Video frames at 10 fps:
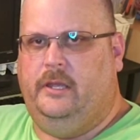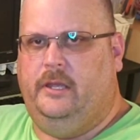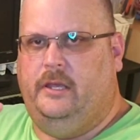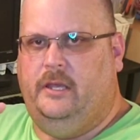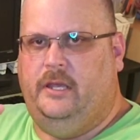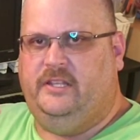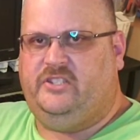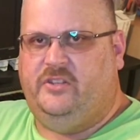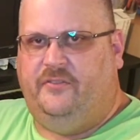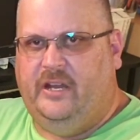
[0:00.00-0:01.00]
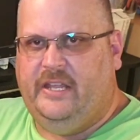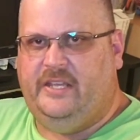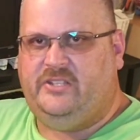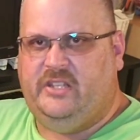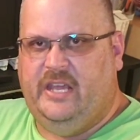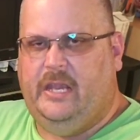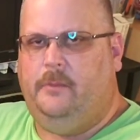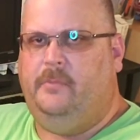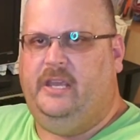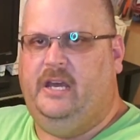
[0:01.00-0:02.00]
it's the funniest thing
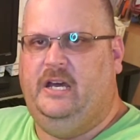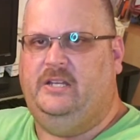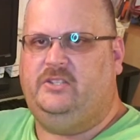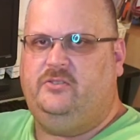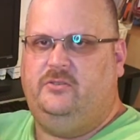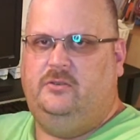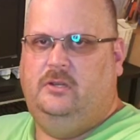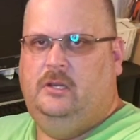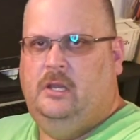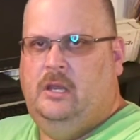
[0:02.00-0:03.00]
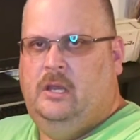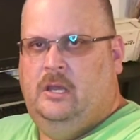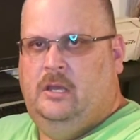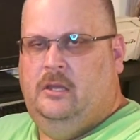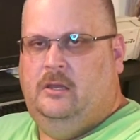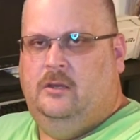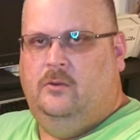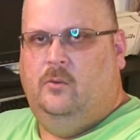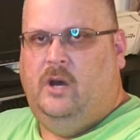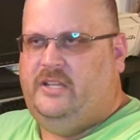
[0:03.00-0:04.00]
because
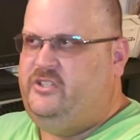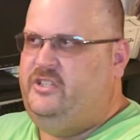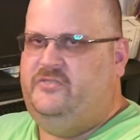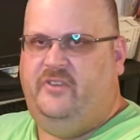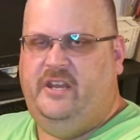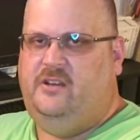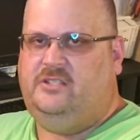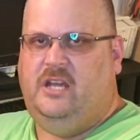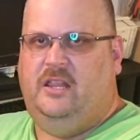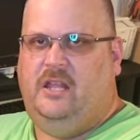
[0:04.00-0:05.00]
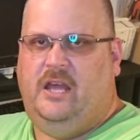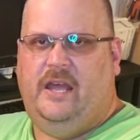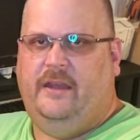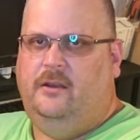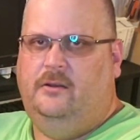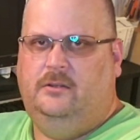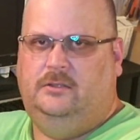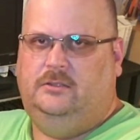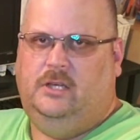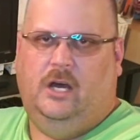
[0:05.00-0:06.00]
watch these videos online.
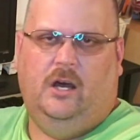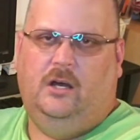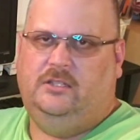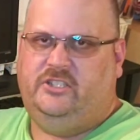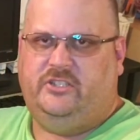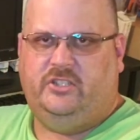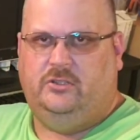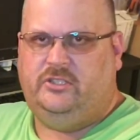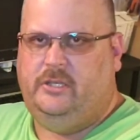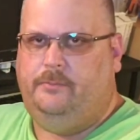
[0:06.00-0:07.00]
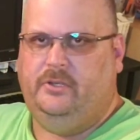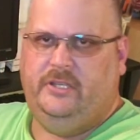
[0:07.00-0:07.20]
Oh, it's just so simple. You just